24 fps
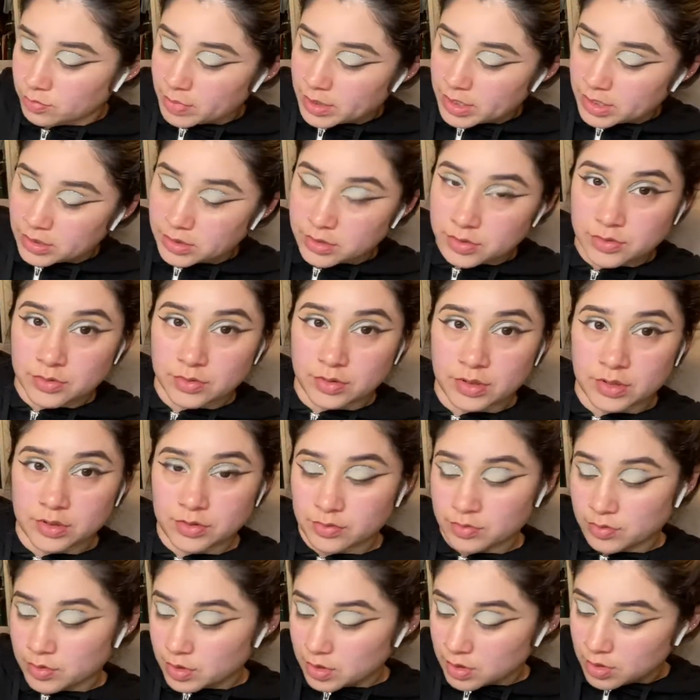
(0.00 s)
And here
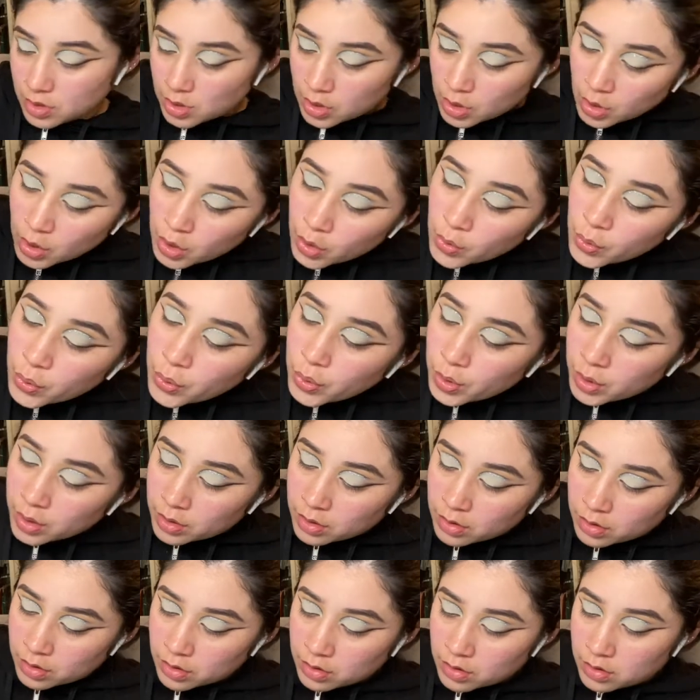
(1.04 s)
real quick, we're gonna
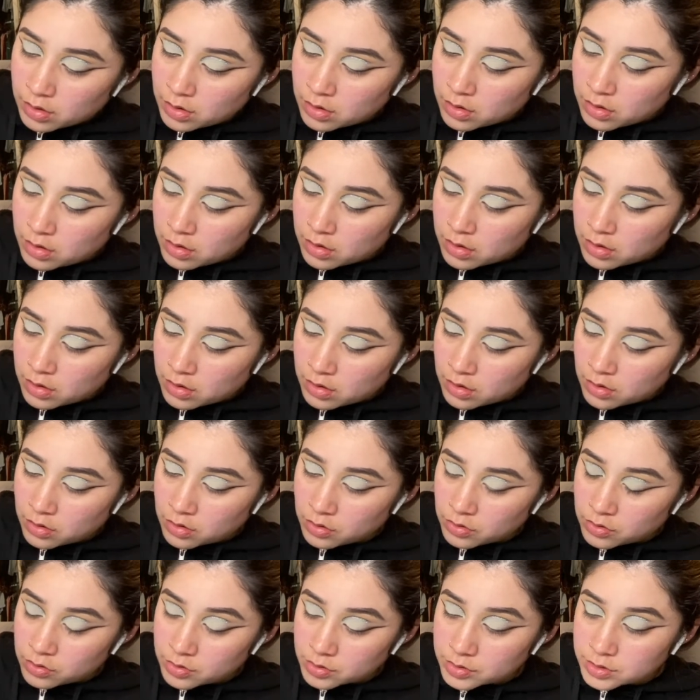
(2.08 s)
go ahead and get a flat
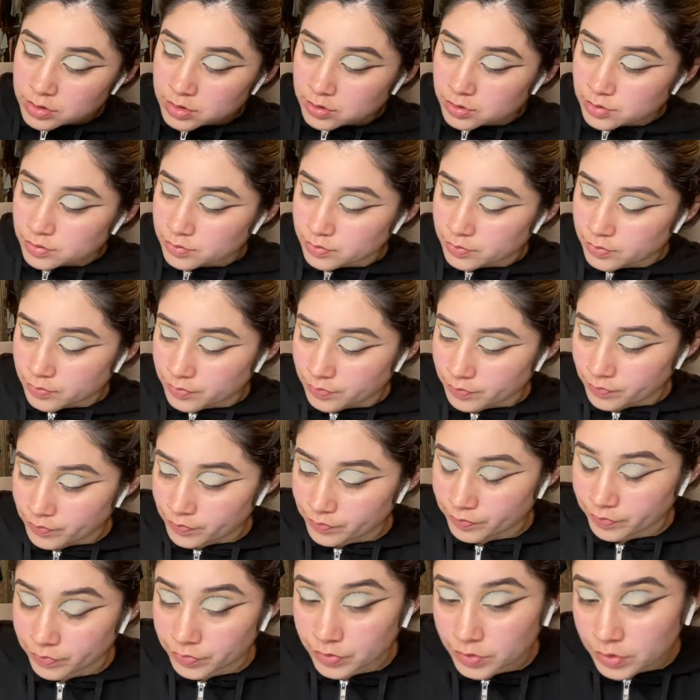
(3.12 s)
brush, that same flat
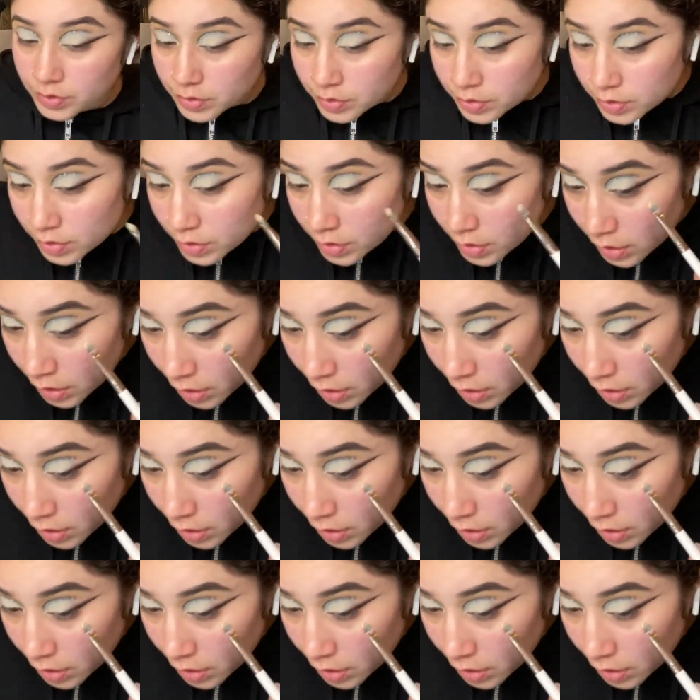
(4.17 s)
brush we used